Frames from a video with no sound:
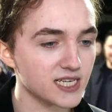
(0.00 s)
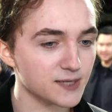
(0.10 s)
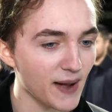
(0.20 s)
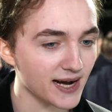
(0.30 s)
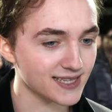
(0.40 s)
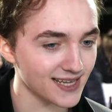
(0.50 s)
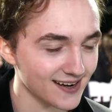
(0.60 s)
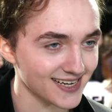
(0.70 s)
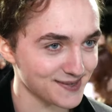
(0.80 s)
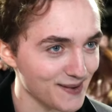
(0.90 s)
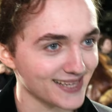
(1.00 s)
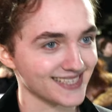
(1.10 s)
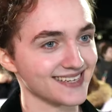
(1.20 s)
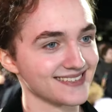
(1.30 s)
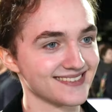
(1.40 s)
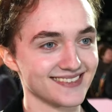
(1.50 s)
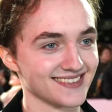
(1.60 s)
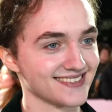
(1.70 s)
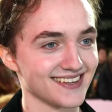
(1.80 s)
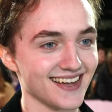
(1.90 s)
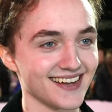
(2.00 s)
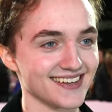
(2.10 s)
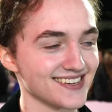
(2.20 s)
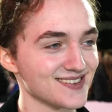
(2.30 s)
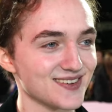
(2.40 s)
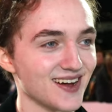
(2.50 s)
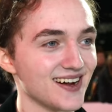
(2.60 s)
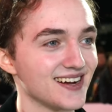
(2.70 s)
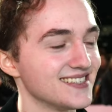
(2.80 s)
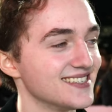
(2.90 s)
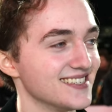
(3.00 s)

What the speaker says: Expect the unexpected. Yeah.